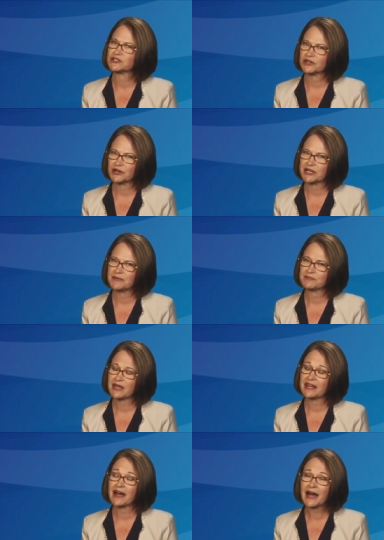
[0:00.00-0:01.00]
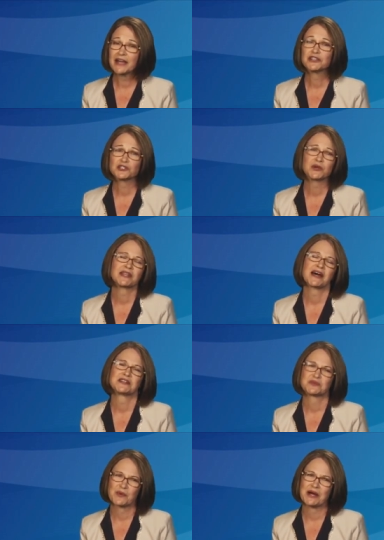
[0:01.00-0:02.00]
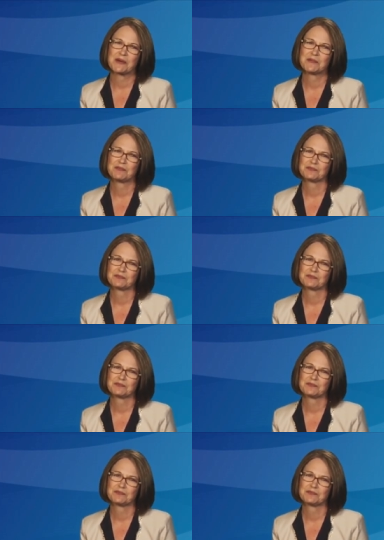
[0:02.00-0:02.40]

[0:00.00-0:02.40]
dirty, and I enjoy that as well.